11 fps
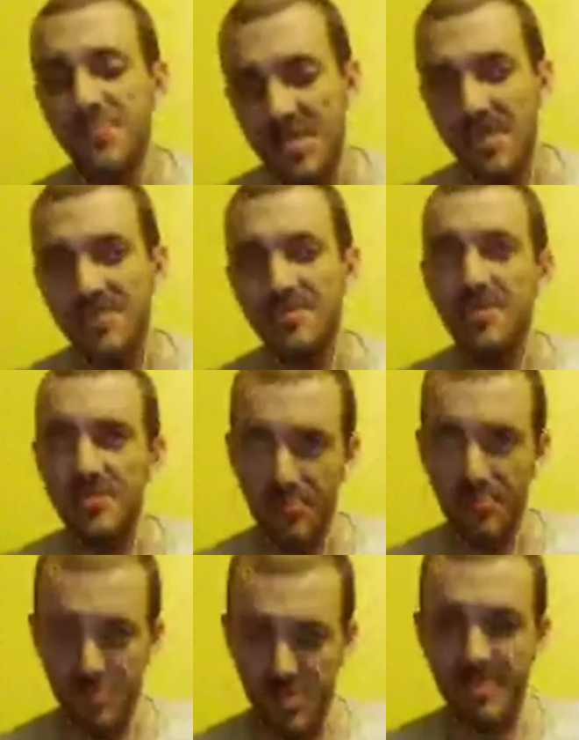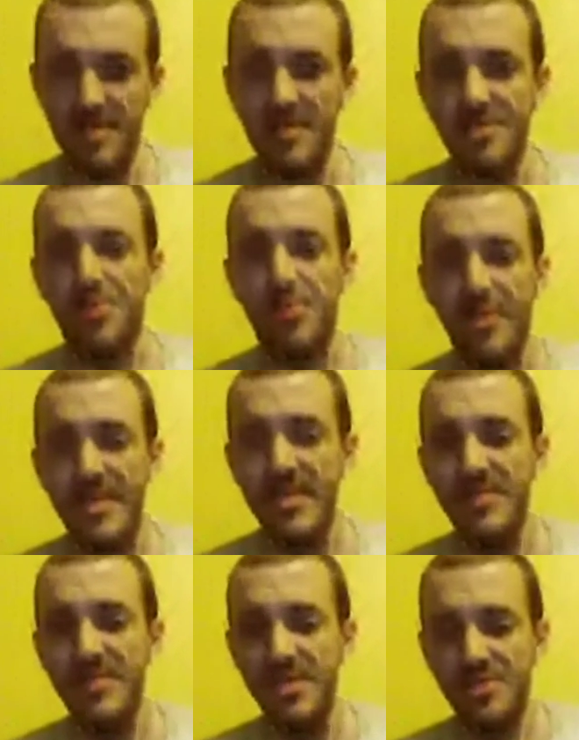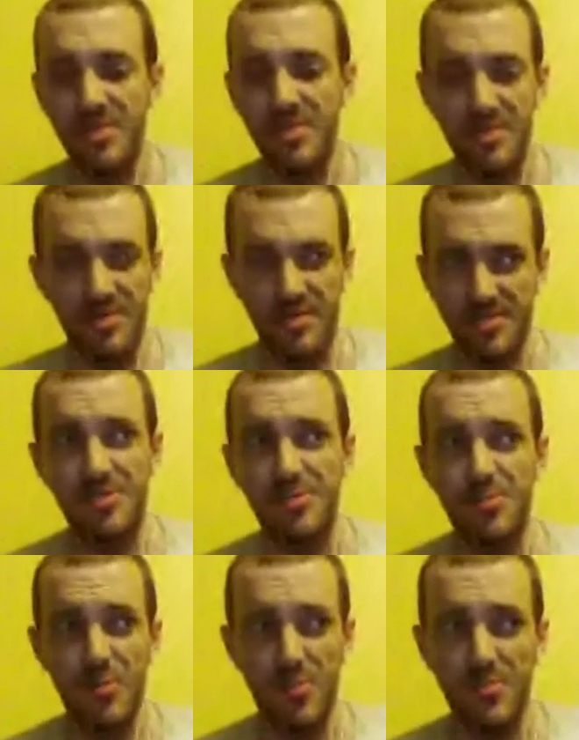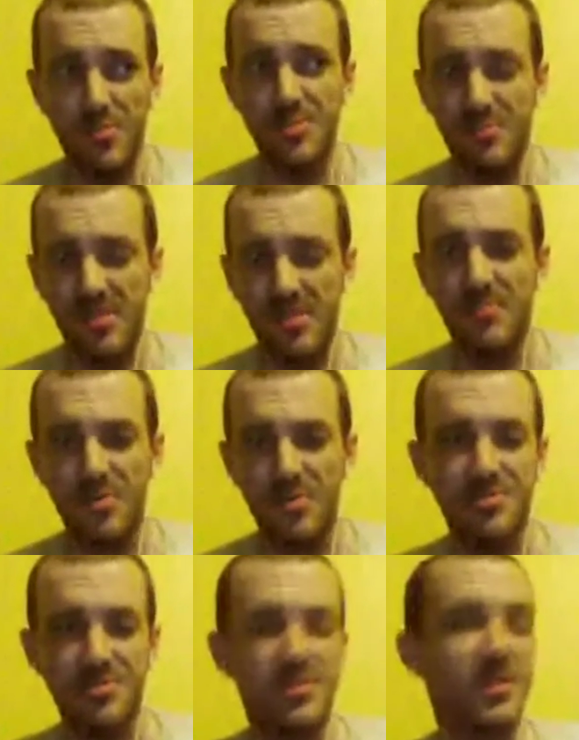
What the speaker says: But yes, it does project it as a 3D image, and yes, you almost feel immersed.